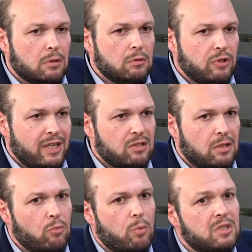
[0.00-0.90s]
to the
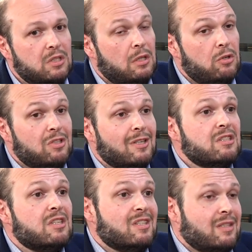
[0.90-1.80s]
extent where we say there's
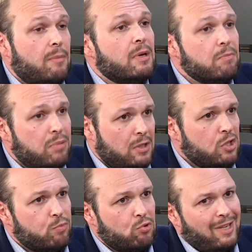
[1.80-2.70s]
systemic
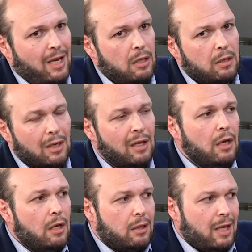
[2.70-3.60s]
police brutality.
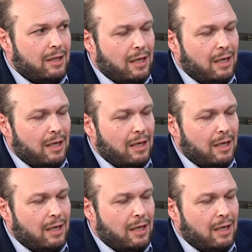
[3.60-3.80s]
That,